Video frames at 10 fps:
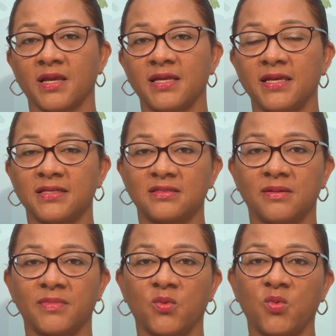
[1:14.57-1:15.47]
Case
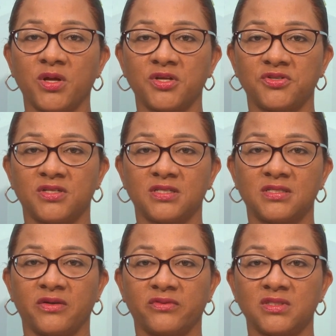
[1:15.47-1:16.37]
number
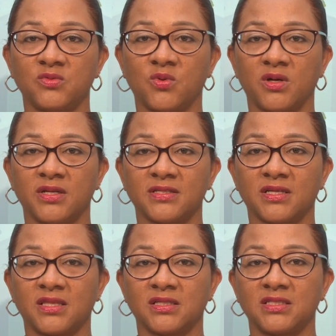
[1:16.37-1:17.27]
171 is
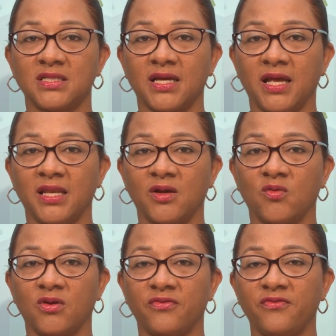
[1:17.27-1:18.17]
a
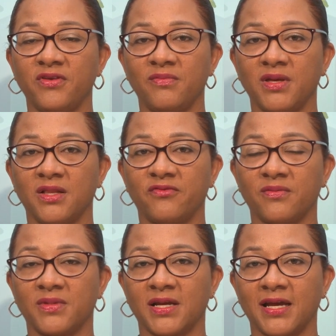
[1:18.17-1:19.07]
39-year-old female
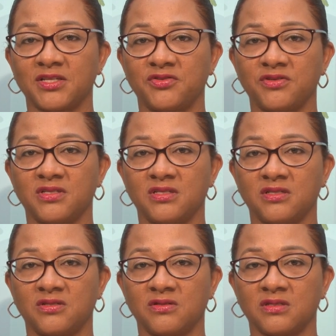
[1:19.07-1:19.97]
from the Castries
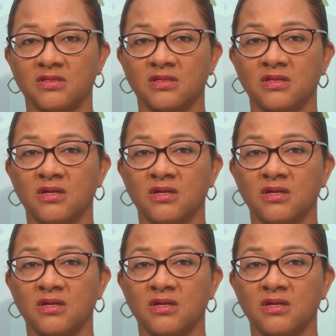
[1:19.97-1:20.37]
district.